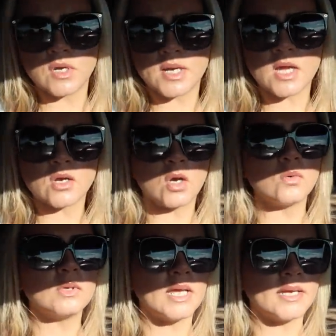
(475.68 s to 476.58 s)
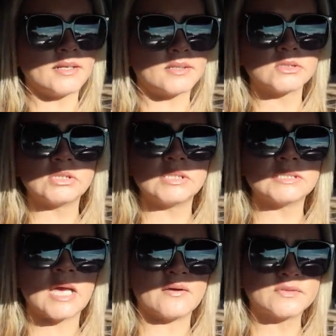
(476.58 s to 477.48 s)
gonna go later
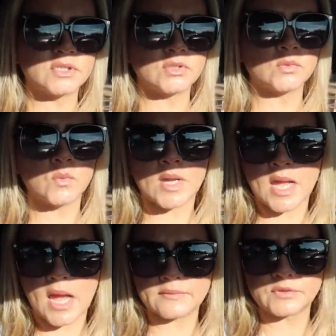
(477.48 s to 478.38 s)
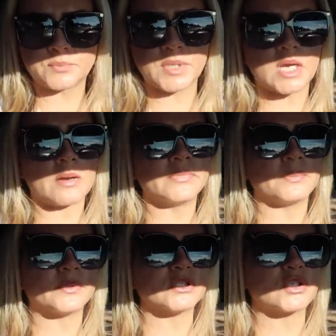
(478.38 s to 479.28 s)
this afternoon when I have to pick up
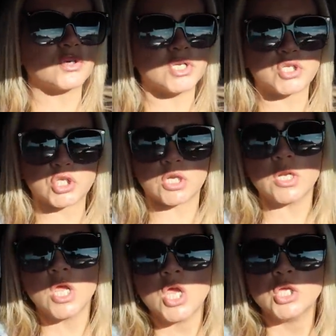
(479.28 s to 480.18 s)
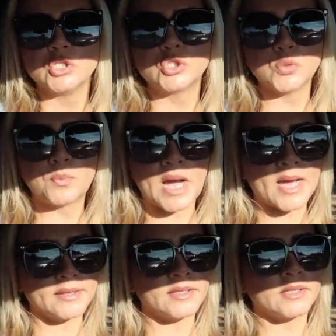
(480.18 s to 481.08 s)
the prescription to
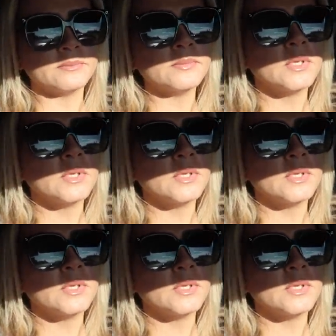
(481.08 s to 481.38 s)
buy them.